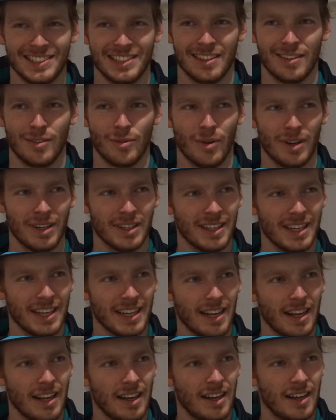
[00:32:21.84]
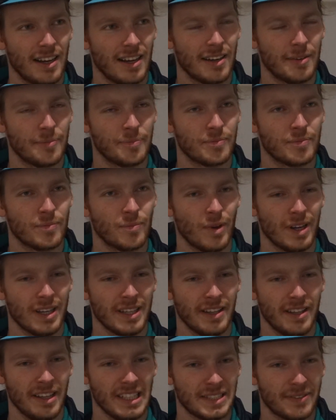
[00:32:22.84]
What like where are
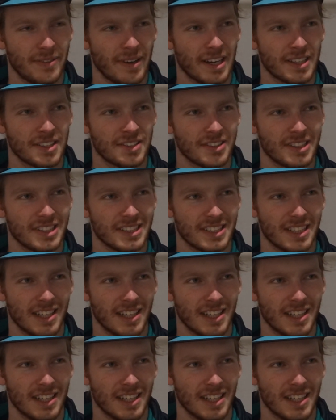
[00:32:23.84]
these factories?